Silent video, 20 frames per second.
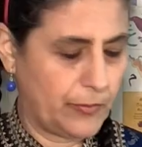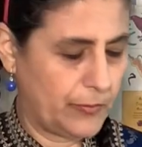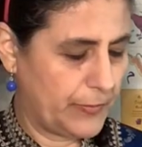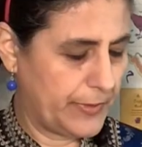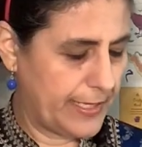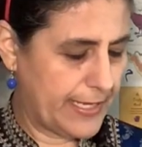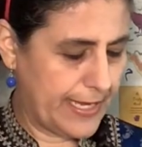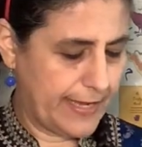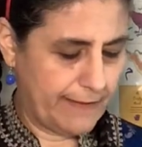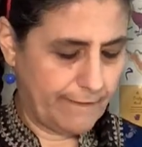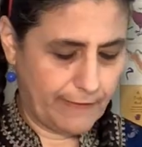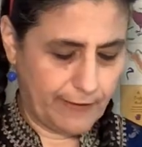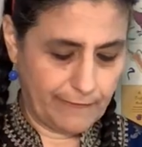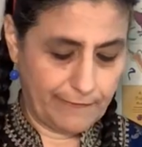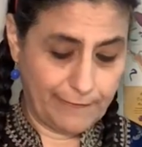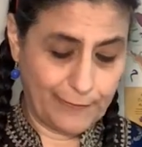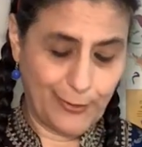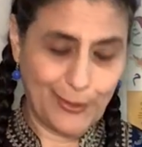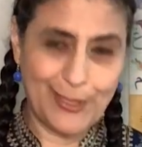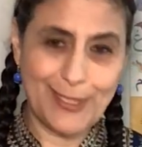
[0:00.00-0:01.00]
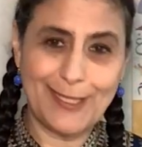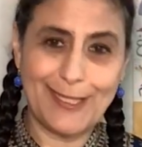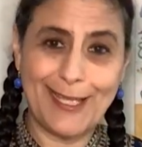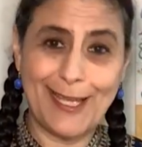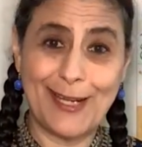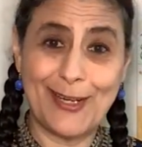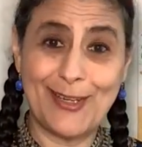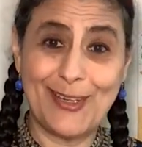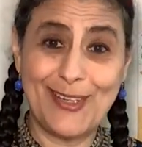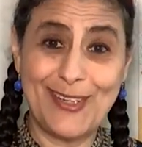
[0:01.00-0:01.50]
we have our first
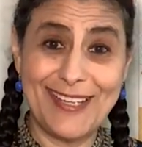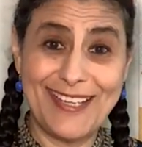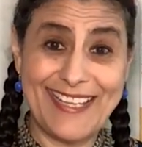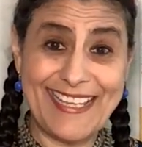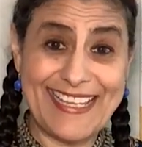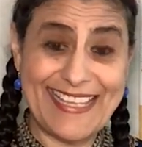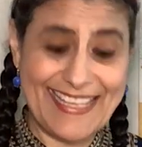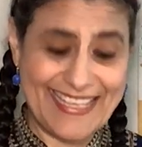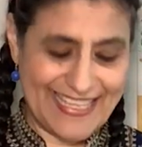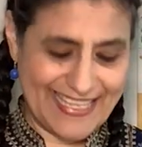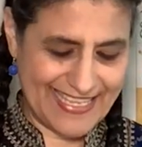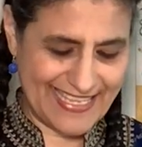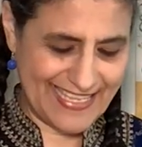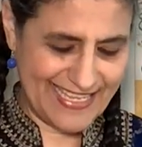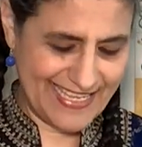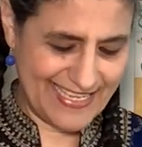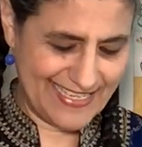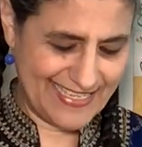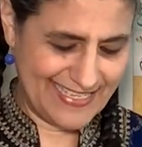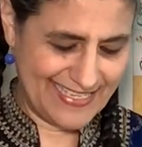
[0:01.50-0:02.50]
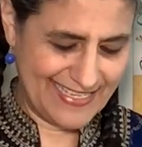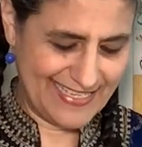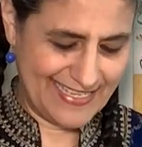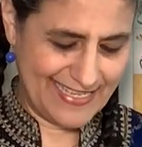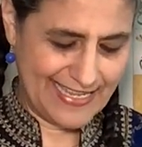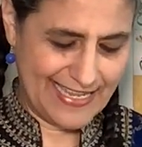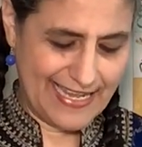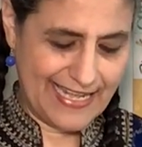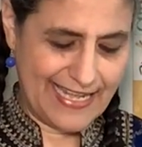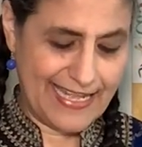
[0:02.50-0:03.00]
letter, E.
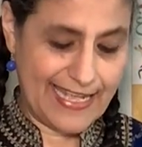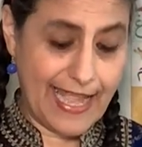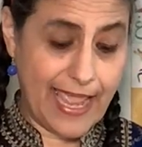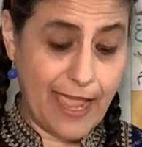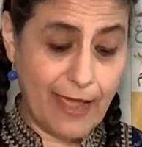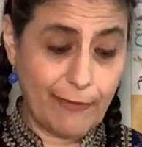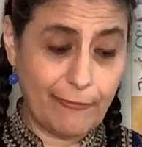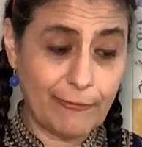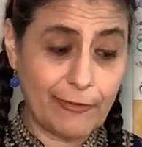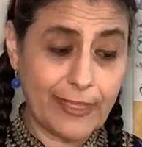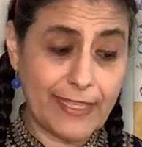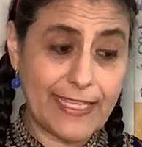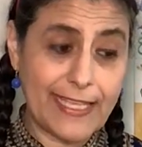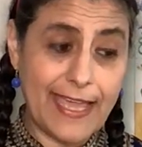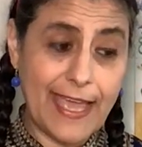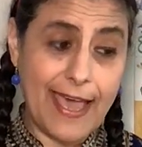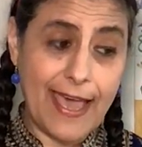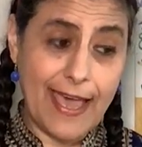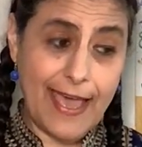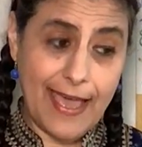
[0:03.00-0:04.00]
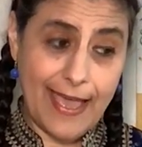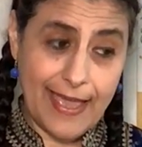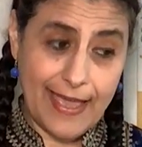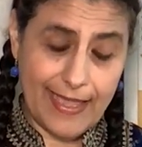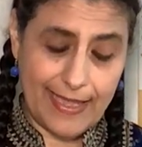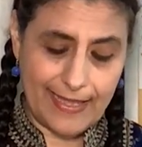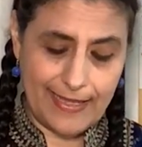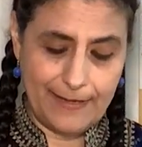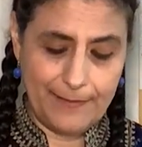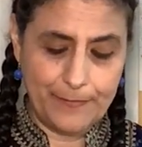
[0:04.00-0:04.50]
Now for the
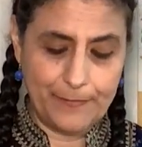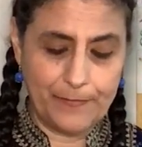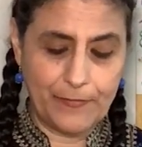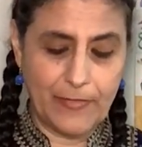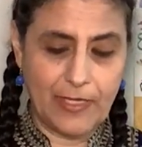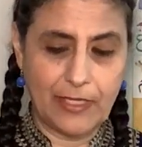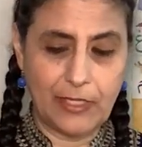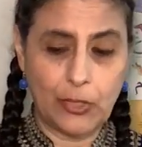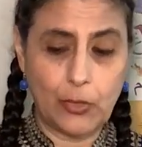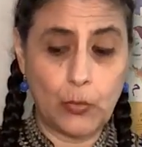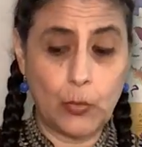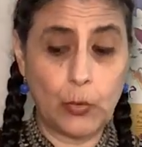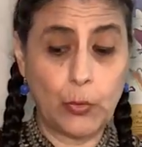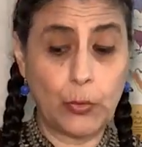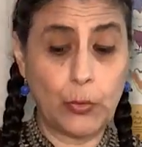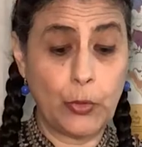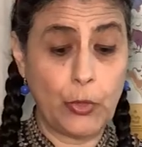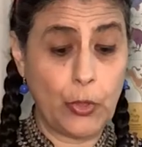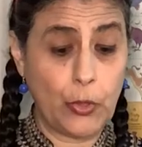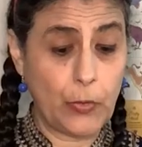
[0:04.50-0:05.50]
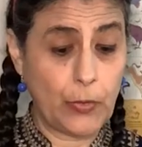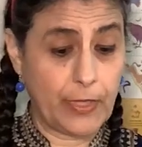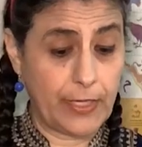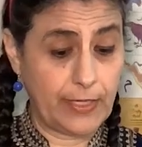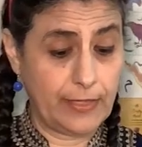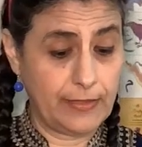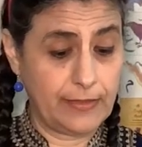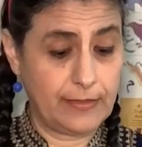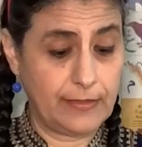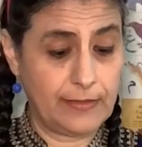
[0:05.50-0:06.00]
I, you will
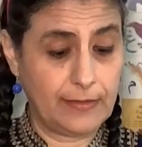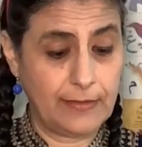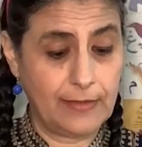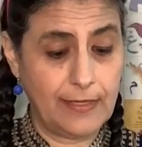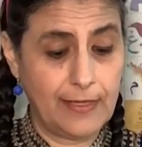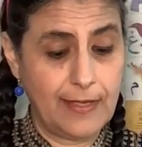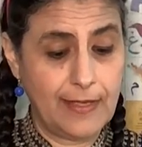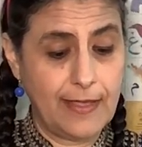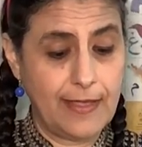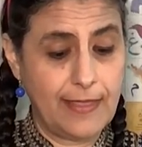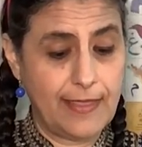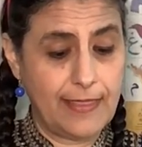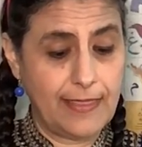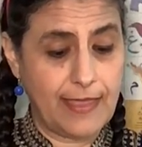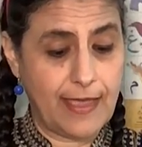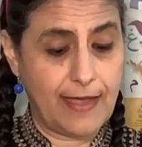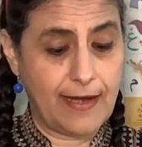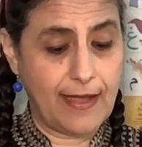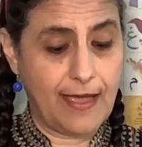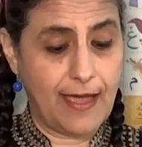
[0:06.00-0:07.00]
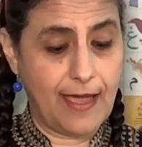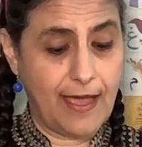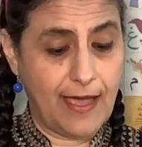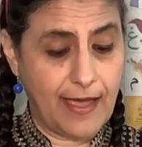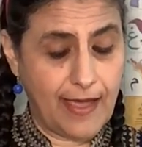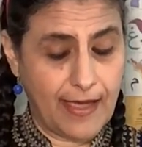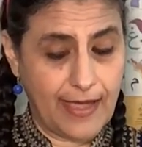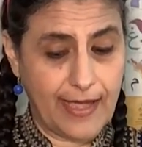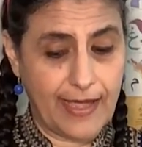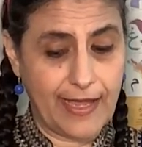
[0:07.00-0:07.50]
notice that
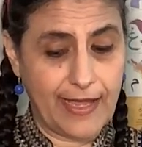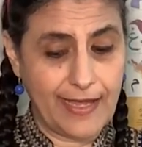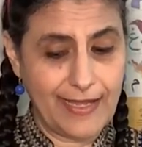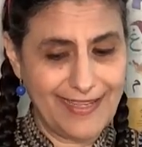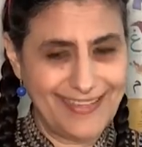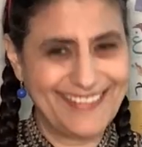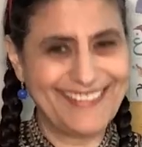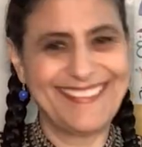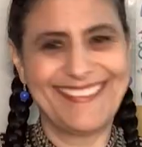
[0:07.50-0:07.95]
I